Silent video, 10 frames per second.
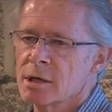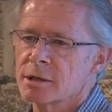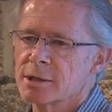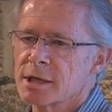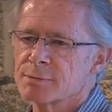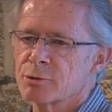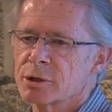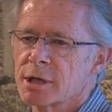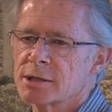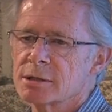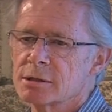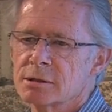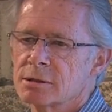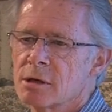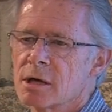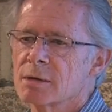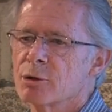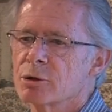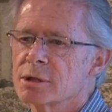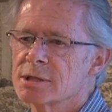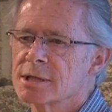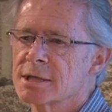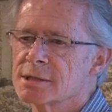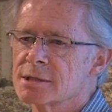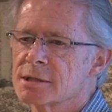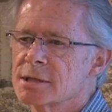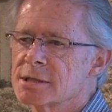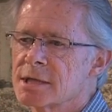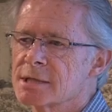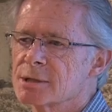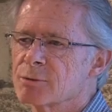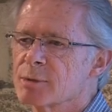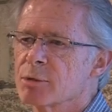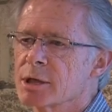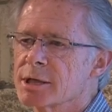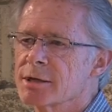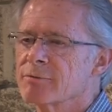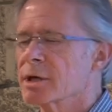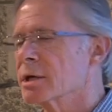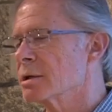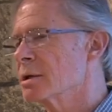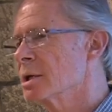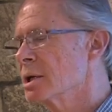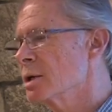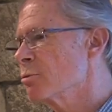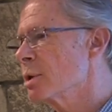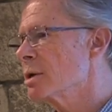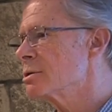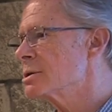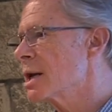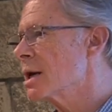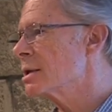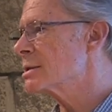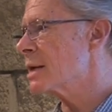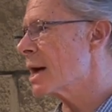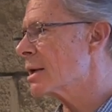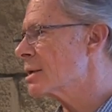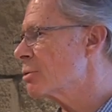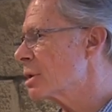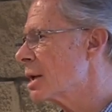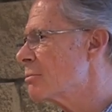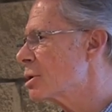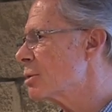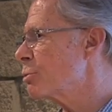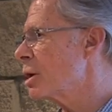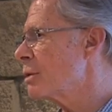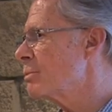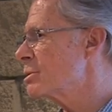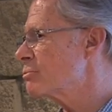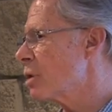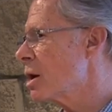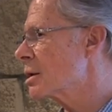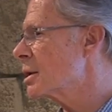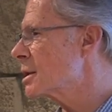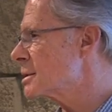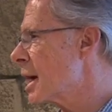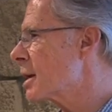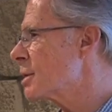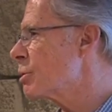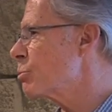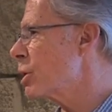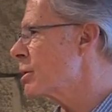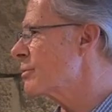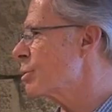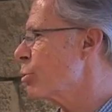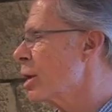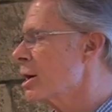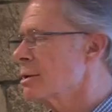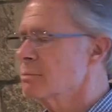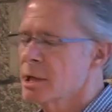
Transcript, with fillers: our textbook doesn't talk about diseases in the sense that we believe that we understand exactly what chemical problem is wrong and exactly one part of your brain.